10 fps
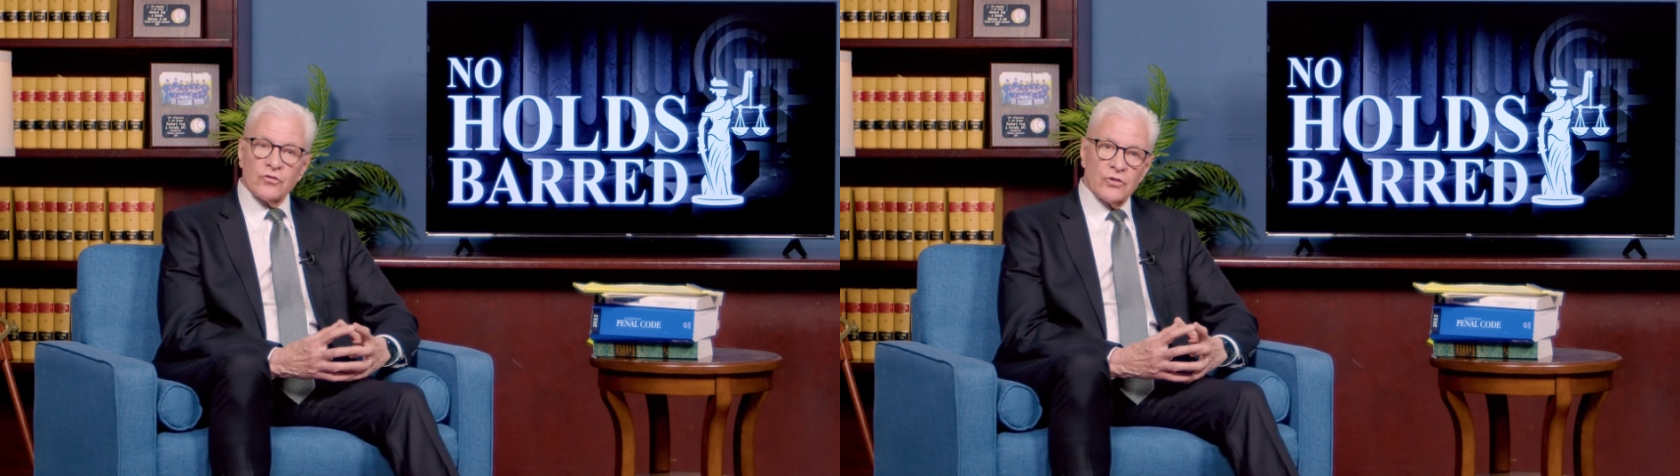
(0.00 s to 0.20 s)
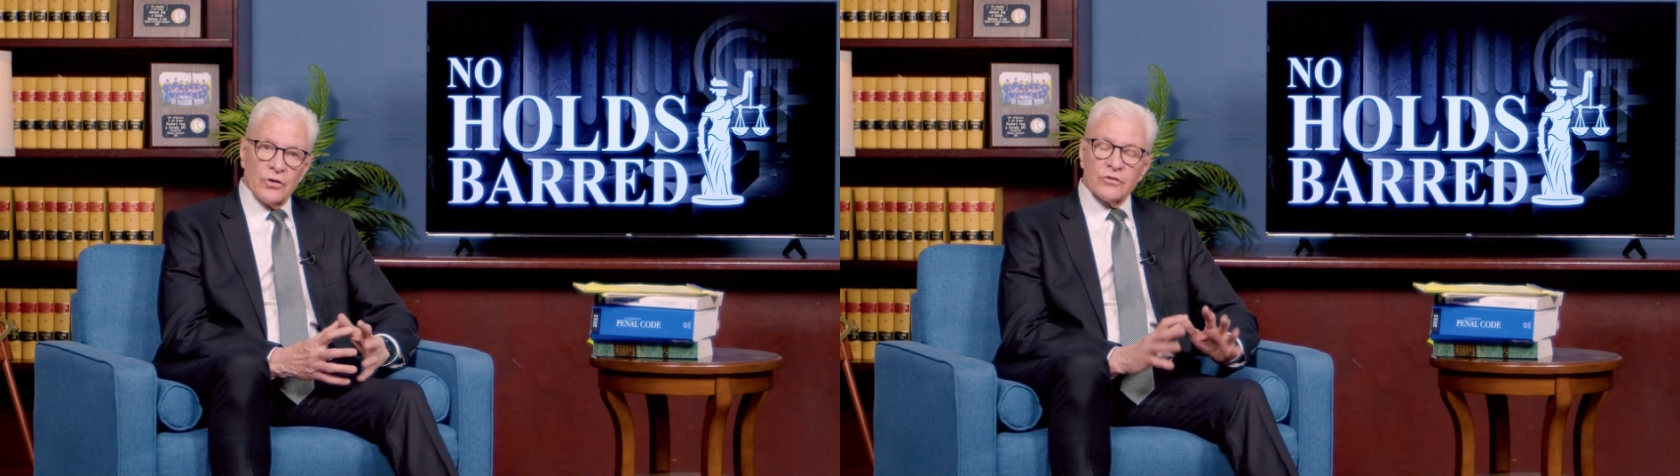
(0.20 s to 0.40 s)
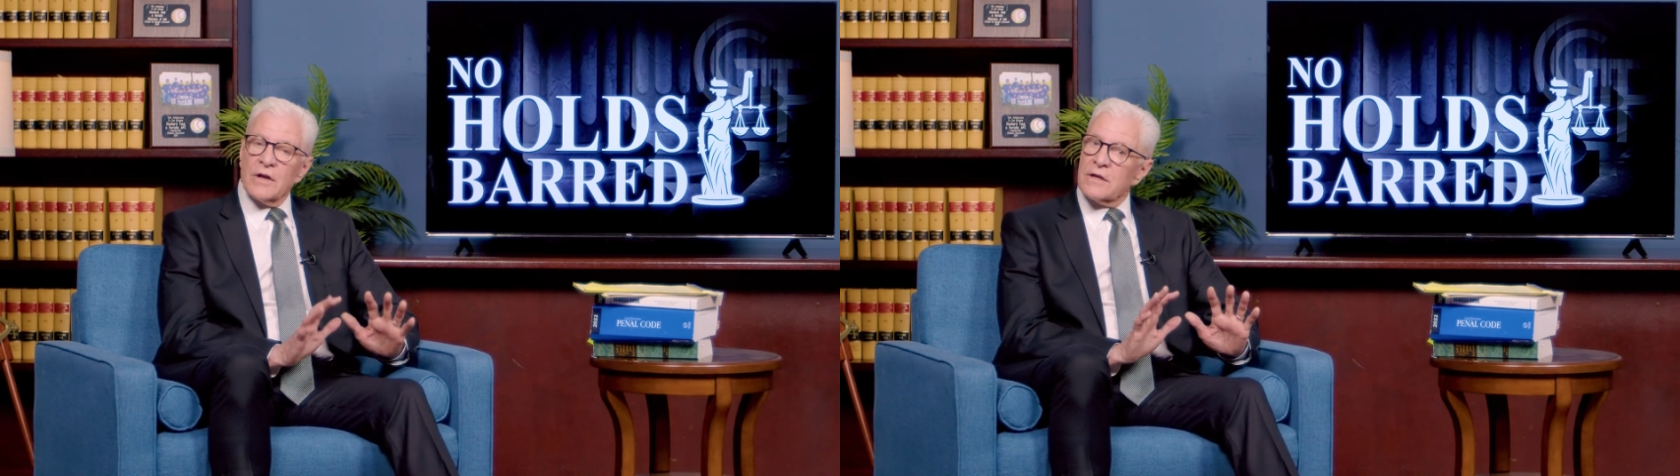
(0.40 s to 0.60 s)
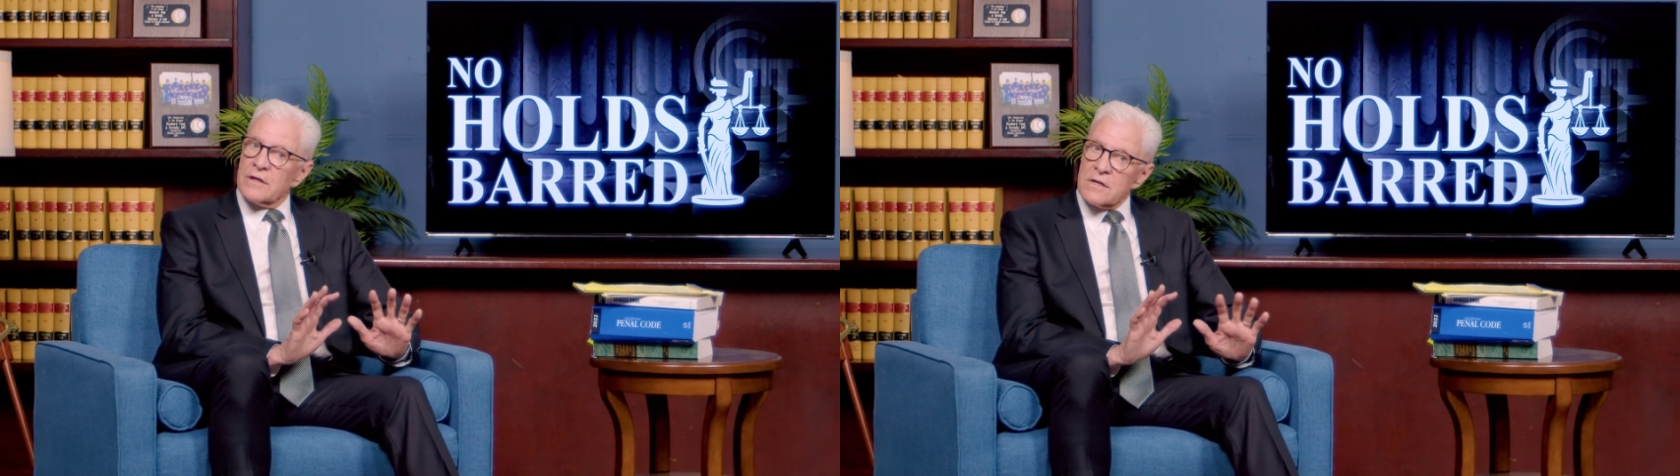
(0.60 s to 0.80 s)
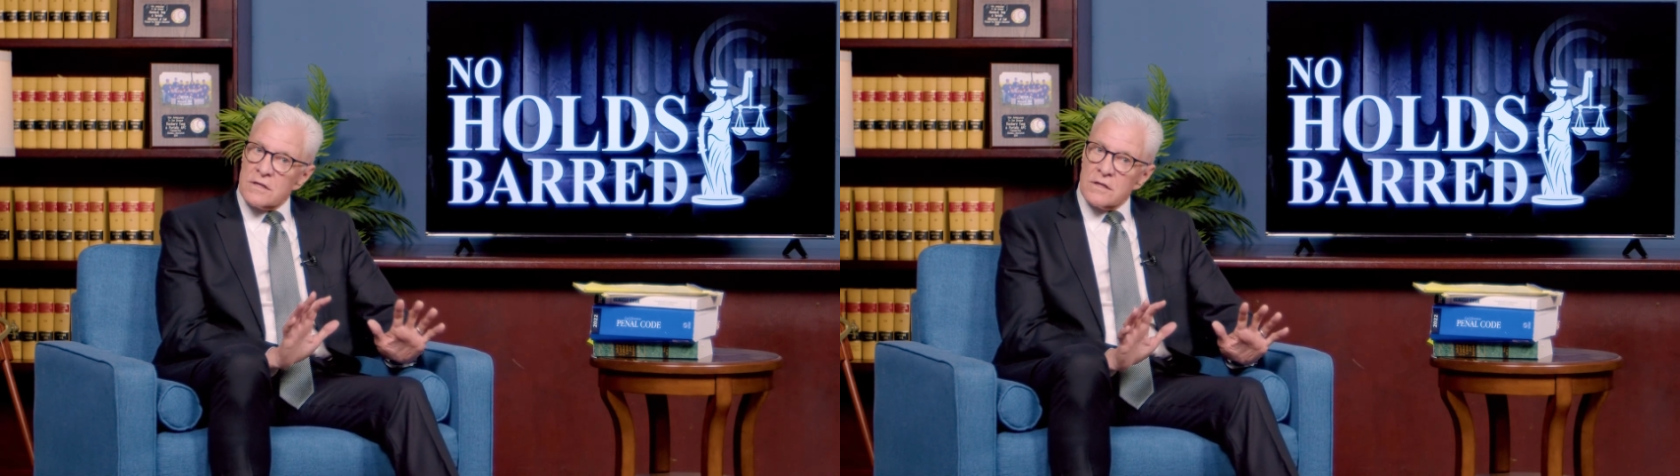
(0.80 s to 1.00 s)
jurors.
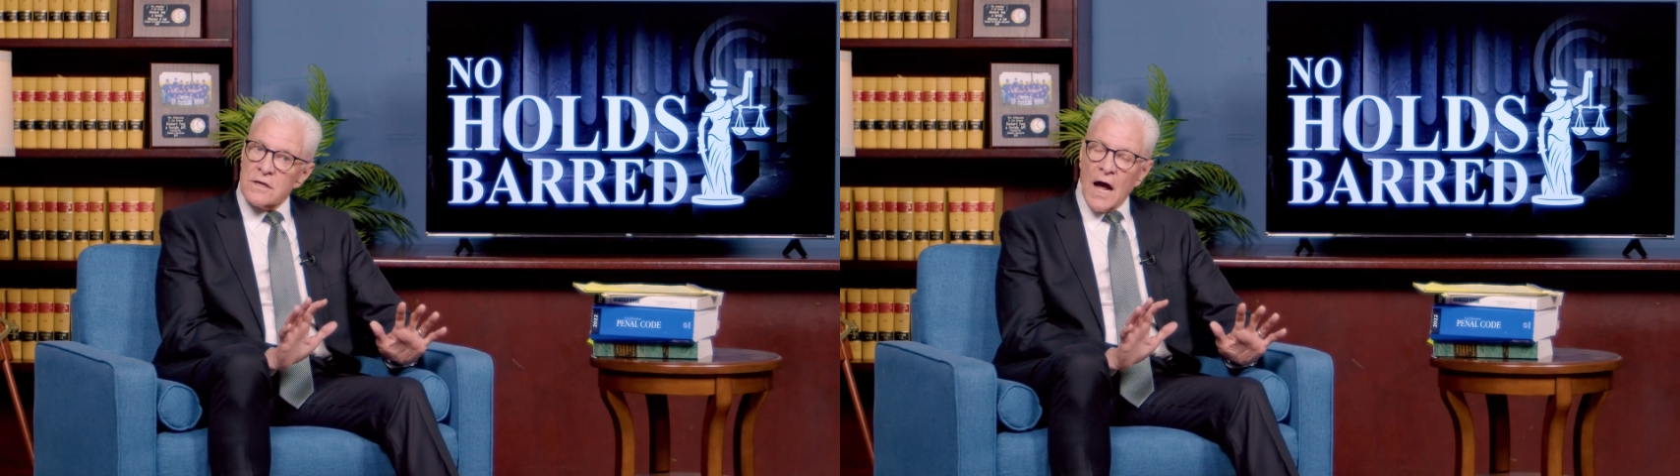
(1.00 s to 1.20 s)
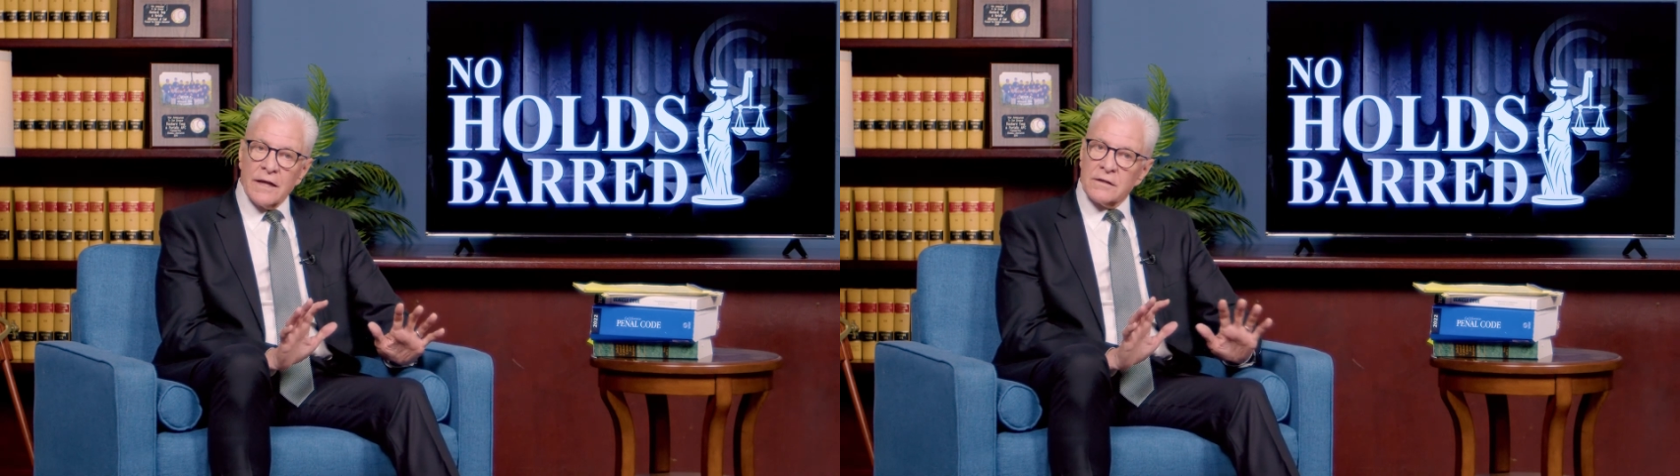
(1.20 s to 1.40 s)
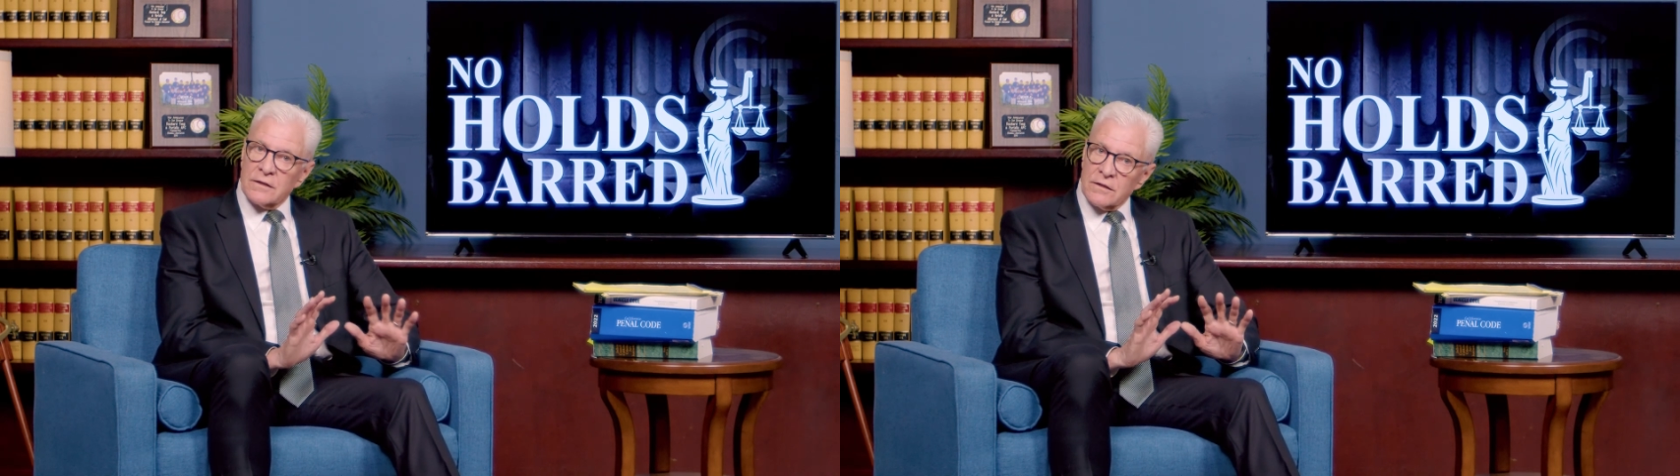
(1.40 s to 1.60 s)
Not